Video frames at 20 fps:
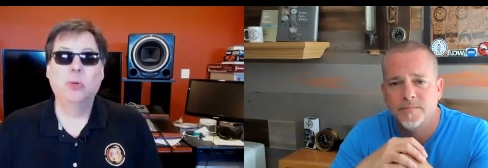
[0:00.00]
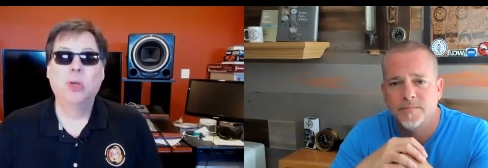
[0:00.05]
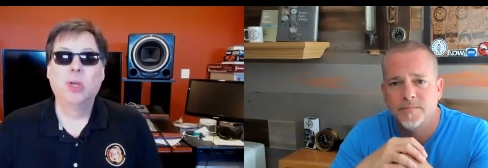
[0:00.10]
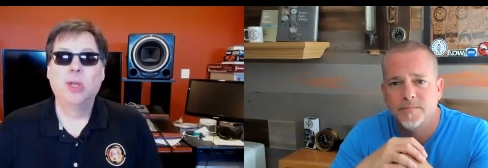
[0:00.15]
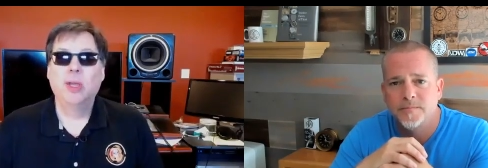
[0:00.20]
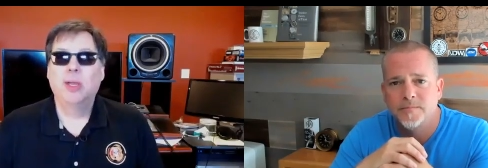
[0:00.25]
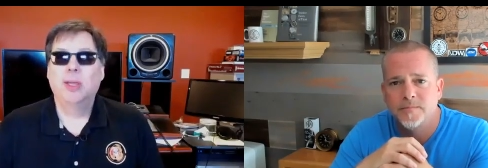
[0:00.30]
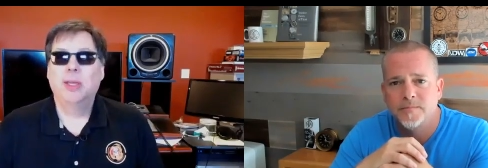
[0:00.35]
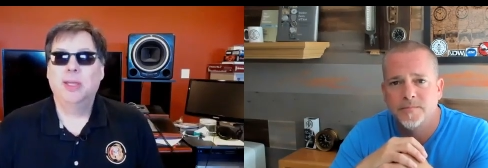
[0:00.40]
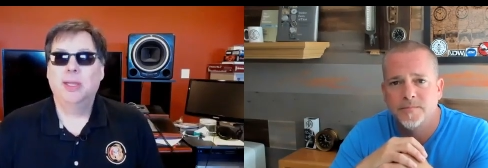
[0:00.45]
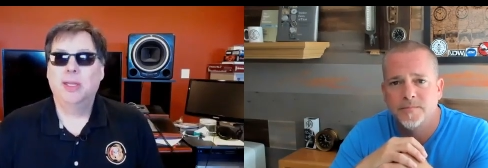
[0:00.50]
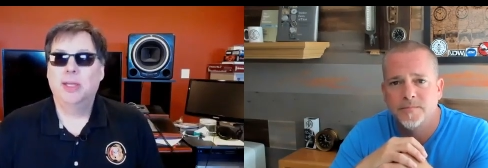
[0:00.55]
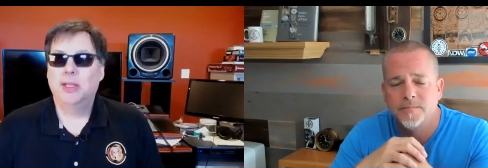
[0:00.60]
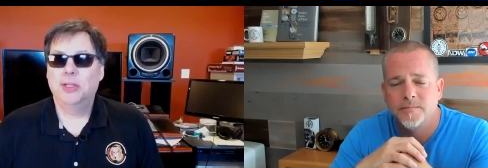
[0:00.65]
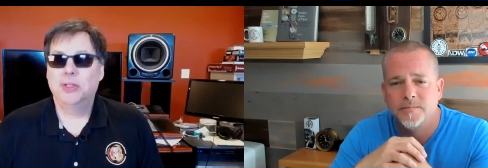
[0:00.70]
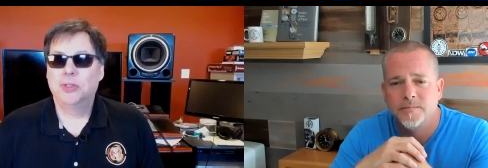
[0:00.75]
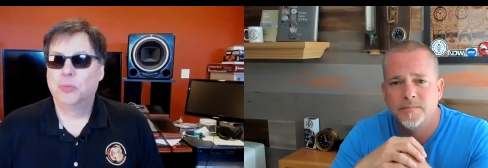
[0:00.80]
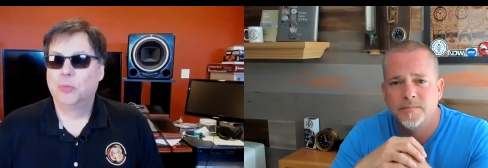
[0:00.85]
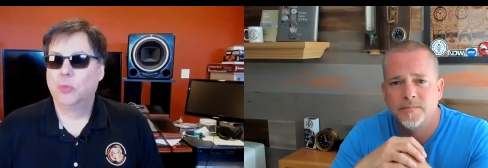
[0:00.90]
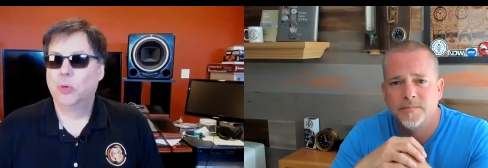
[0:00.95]
Speaker 1: is
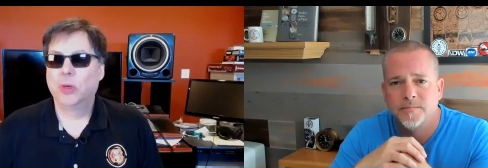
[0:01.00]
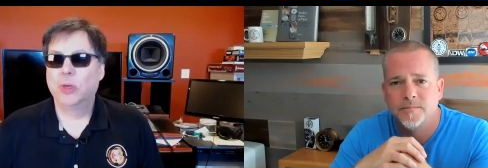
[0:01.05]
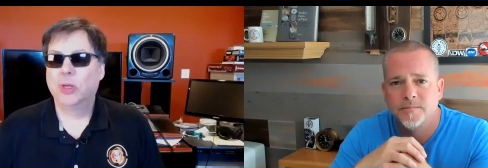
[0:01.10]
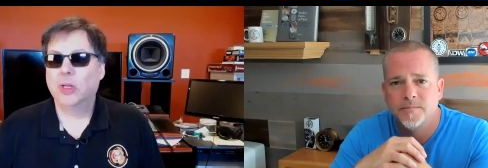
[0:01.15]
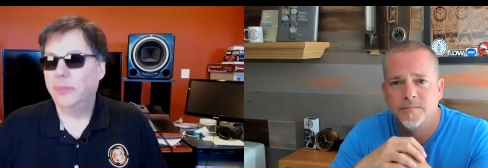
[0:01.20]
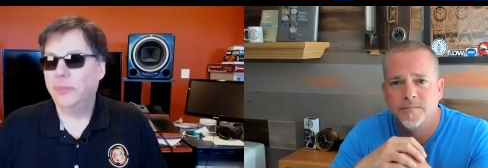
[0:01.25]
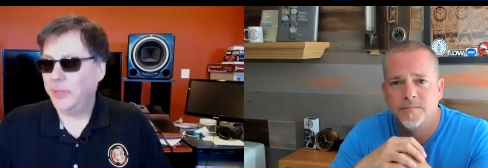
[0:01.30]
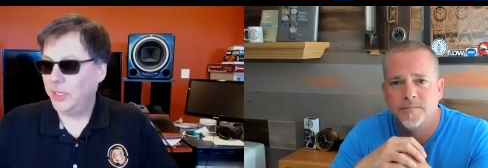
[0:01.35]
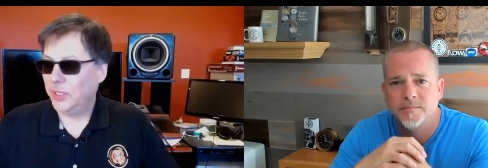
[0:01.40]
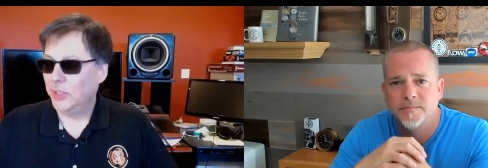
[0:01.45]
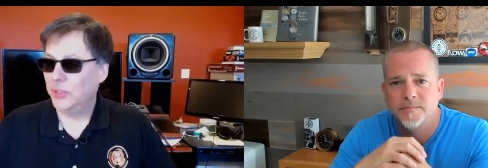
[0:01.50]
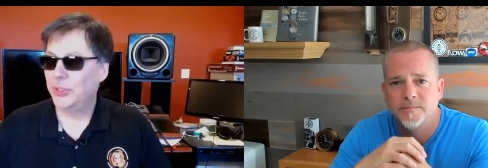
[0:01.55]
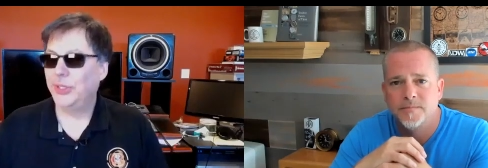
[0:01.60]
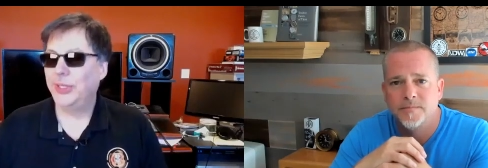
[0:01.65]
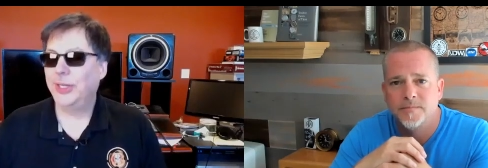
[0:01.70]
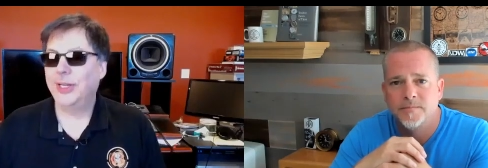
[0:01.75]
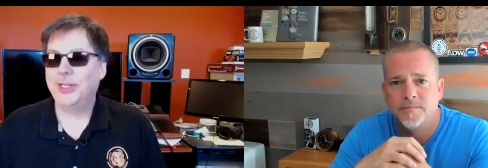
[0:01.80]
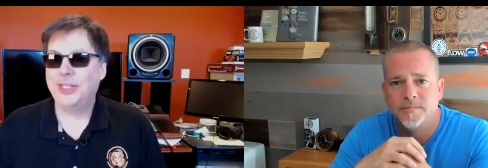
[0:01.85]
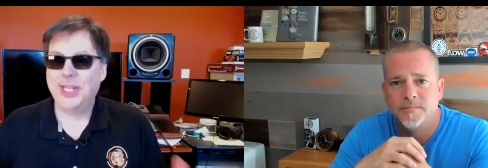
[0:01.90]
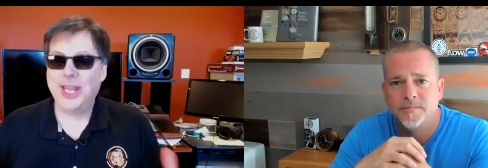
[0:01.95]
we're going to be using a
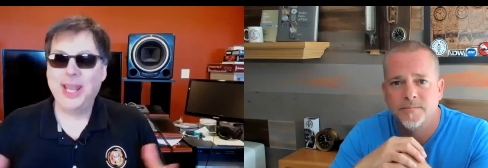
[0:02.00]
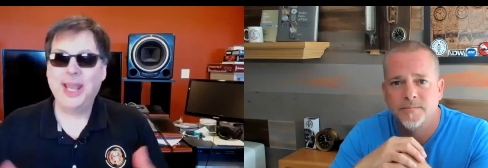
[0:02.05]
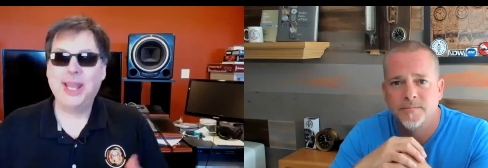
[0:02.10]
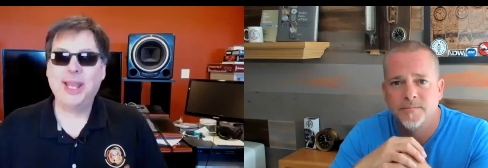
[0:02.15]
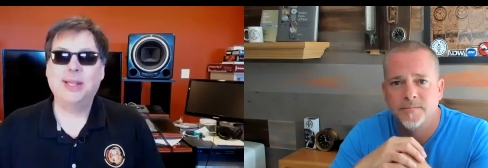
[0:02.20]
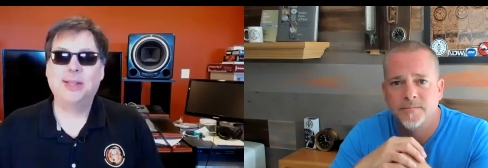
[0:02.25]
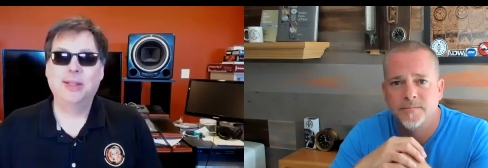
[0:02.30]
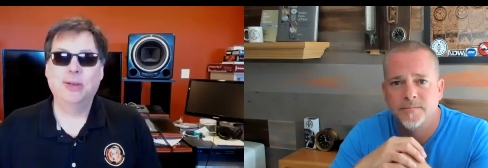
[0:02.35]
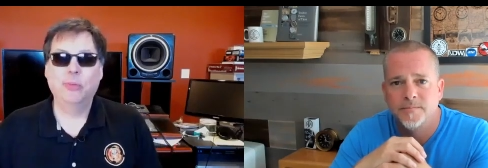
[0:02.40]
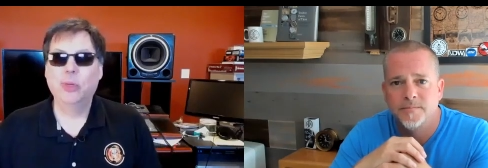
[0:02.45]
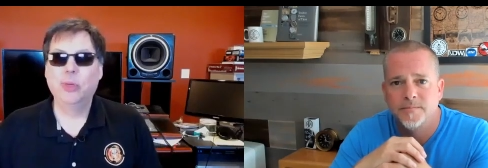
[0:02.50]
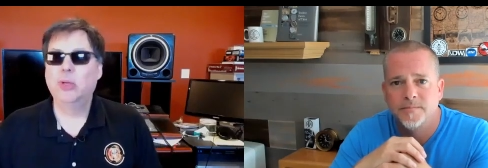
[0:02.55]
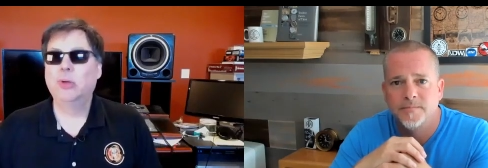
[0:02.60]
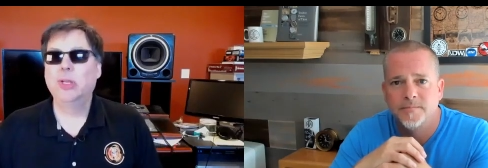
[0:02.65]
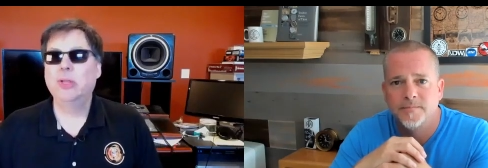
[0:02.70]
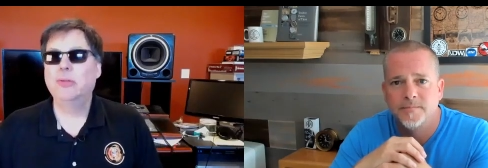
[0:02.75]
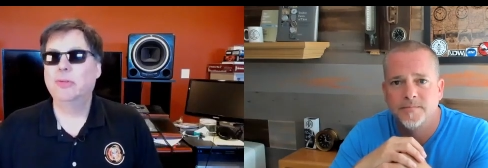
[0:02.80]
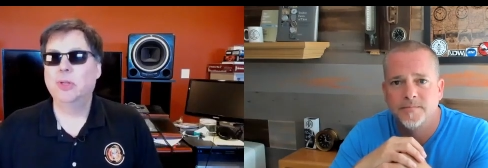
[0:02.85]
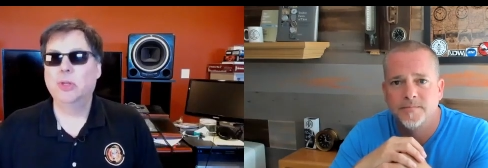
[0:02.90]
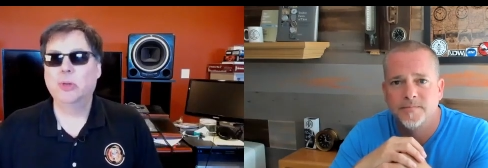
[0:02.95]
tech that we don't even
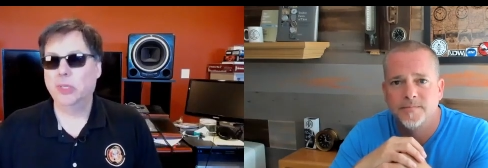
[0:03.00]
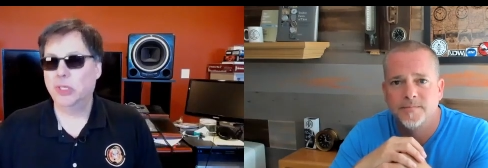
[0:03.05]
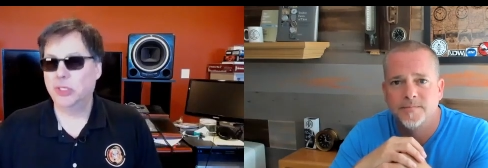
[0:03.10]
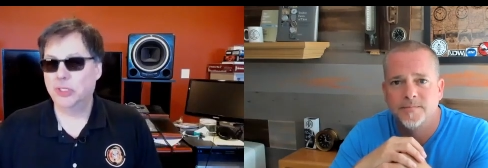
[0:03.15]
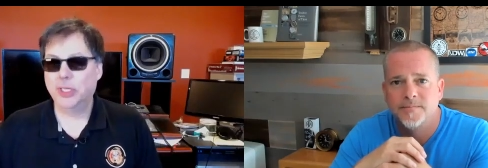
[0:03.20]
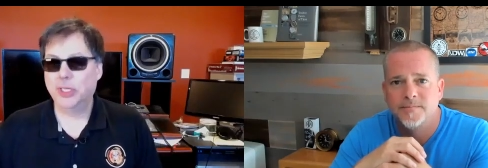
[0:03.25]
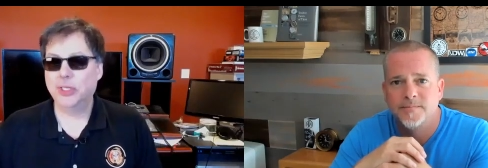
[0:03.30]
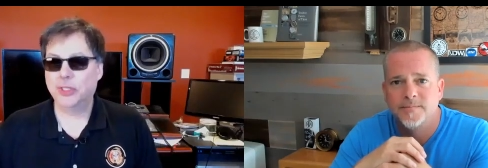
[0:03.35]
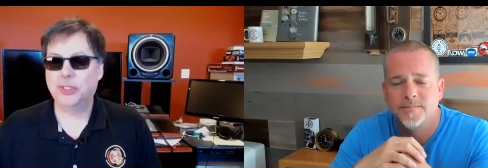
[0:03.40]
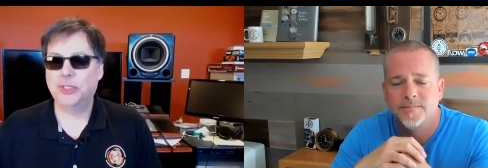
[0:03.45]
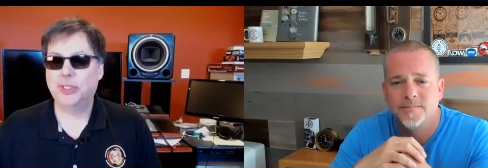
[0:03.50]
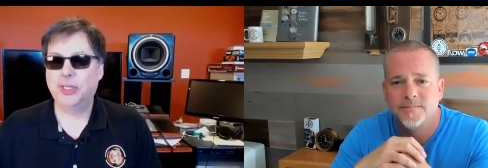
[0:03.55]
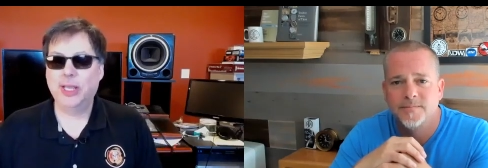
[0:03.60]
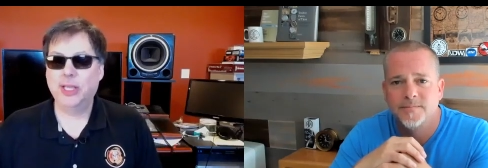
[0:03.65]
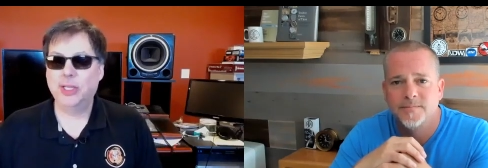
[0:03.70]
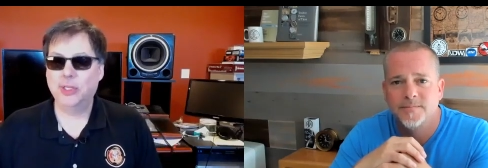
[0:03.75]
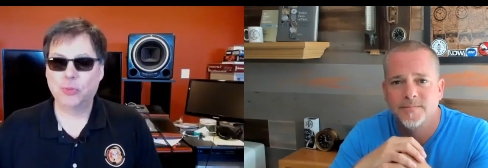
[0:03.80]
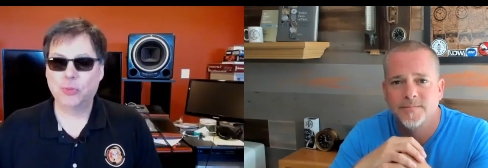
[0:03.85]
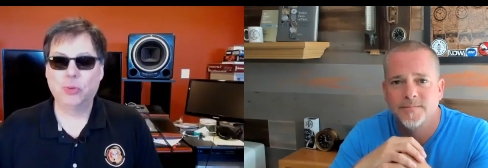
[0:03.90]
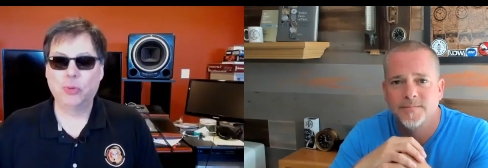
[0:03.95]
know exists as
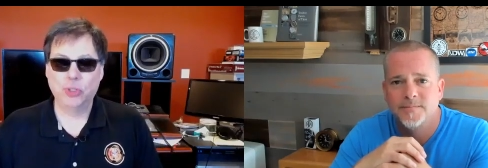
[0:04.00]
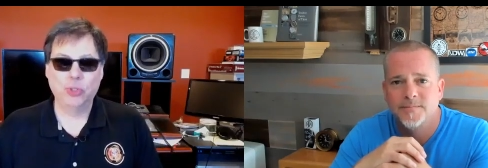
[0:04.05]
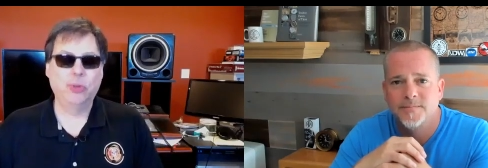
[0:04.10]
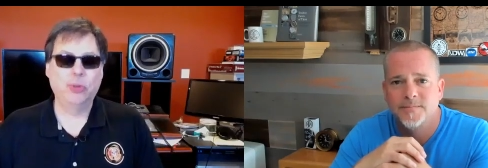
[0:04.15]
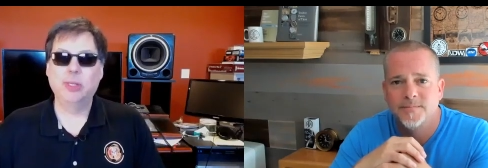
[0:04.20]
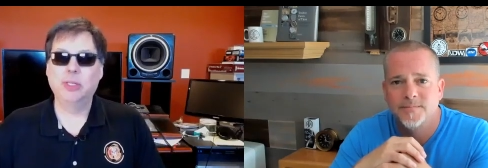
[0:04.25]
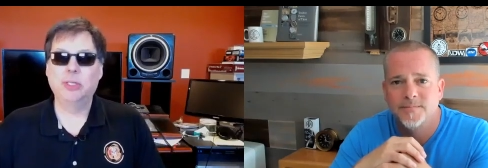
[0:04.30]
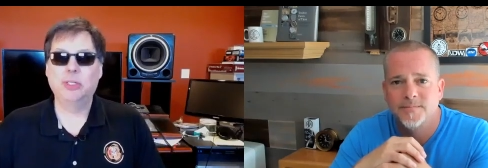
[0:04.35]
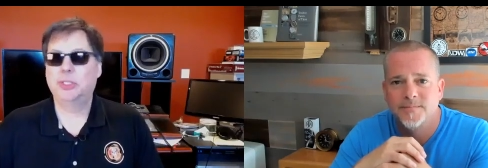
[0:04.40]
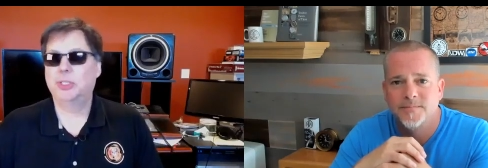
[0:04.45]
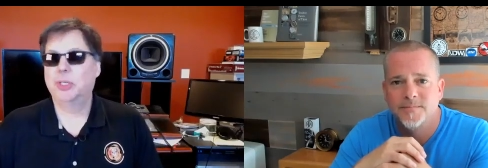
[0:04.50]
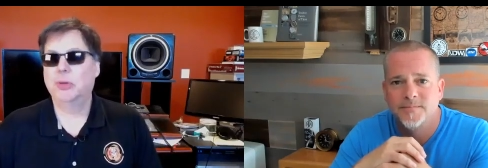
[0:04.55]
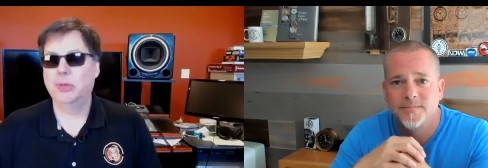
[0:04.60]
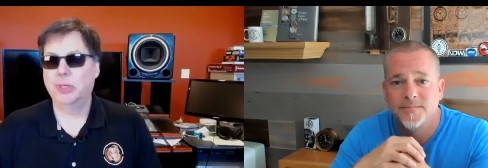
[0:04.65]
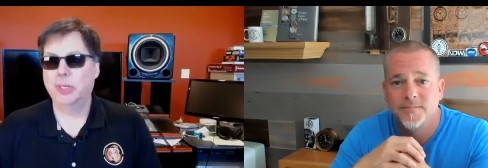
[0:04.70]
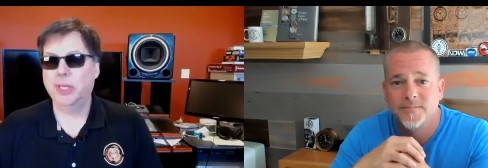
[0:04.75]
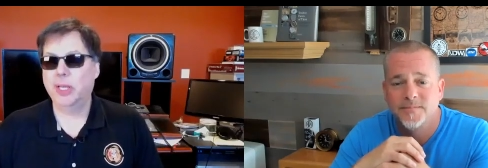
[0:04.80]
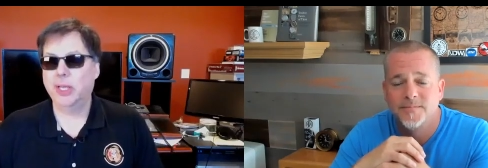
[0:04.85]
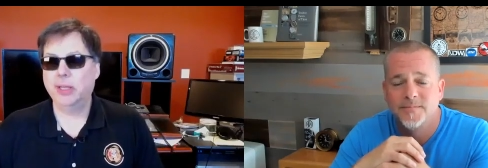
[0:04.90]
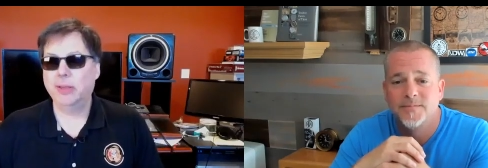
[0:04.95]
we're doing the show today.
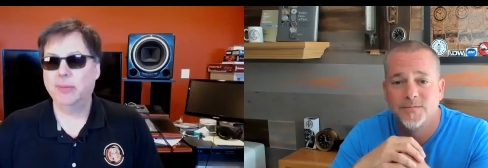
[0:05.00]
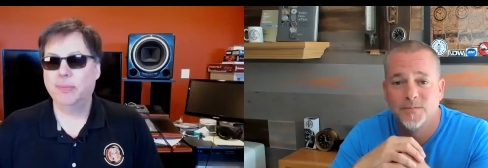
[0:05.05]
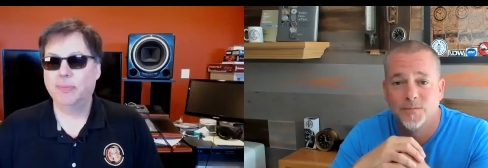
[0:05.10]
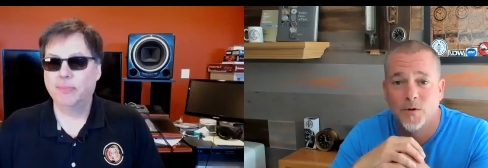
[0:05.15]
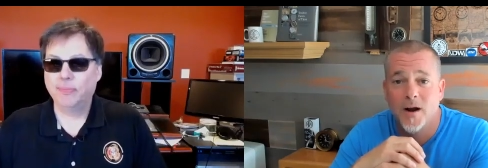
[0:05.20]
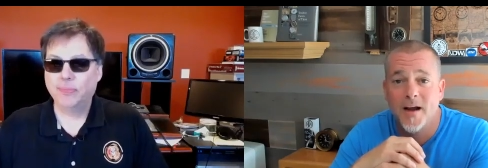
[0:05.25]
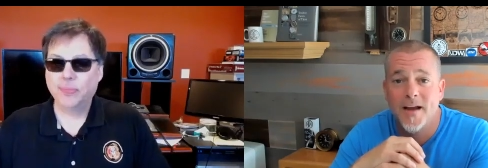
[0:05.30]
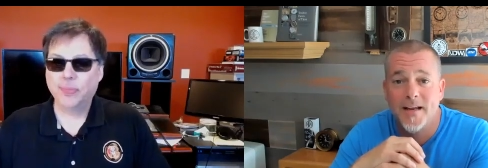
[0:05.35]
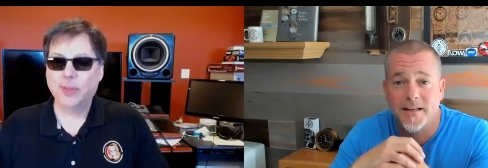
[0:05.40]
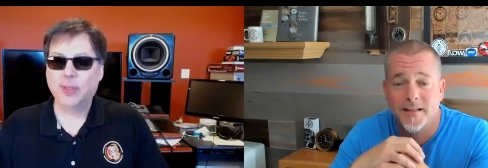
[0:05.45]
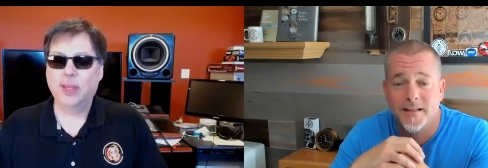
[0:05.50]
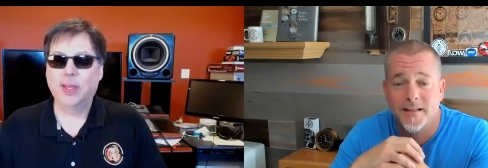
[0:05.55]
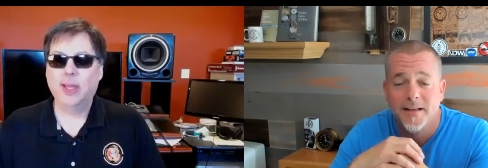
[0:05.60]
Right.